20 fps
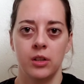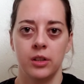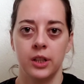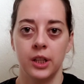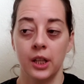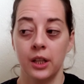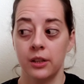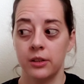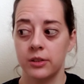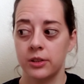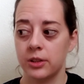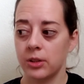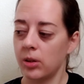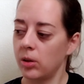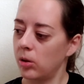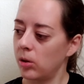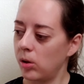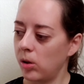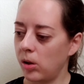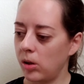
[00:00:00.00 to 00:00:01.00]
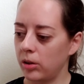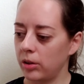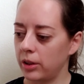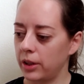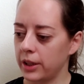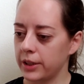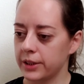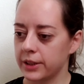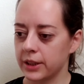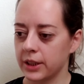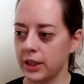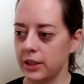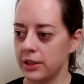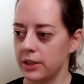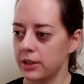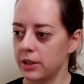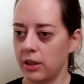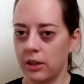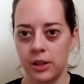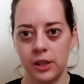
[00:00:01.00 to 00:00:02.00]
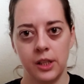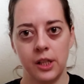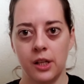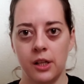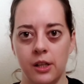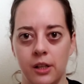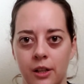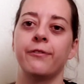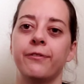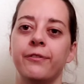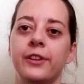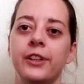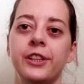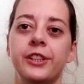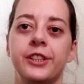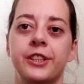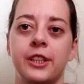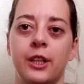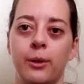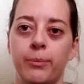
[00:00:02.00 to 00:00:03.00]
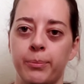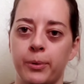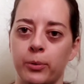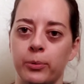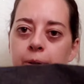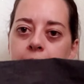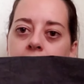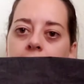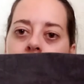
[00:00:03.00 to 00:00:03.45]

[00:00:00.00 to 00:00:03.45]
Yeah, so let's get started. First up, we